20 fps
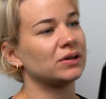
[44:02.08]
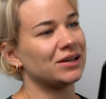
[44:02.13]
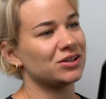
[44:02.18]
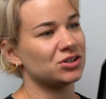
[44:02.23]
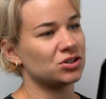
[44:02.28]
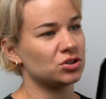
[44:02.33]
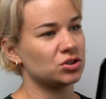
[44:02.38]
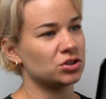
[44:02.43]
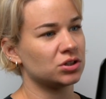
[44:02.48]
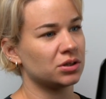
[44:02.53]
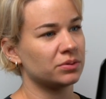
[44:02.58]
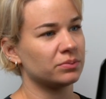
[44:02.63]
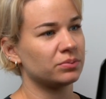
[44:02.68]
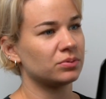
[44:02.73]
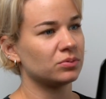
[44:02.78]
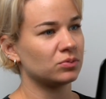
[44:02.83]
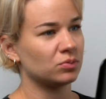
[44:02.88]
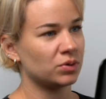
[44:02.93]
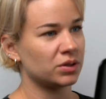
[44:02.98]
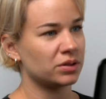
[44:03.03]
relationship
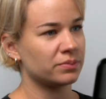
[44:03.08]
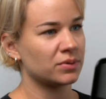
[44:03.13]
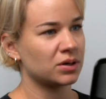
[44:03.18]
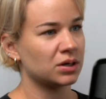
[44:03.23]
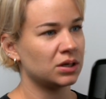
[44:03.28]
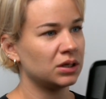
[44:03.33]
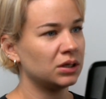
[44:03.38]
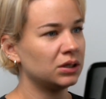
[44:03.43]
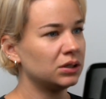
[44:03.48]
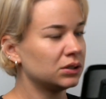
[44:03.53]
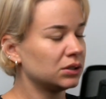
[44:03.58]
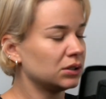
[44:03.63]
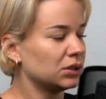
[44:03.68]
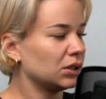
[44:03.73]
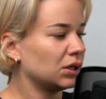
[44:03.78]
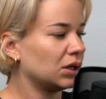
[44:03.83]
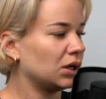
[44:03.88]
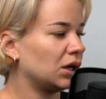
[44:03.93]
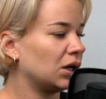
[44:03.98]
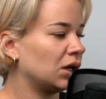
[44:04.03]
with money.
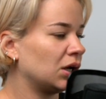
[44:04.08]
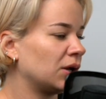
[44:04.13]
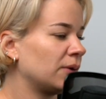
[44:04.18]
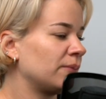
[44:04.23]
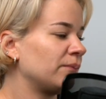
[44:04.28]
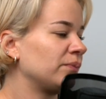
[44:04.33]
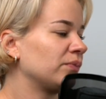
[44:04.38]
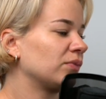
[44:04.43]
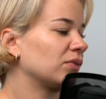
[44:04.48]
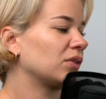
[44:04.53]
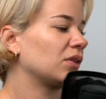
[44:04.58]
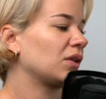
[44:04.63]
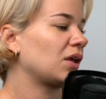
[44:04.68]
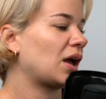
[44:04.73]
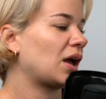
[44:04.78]
And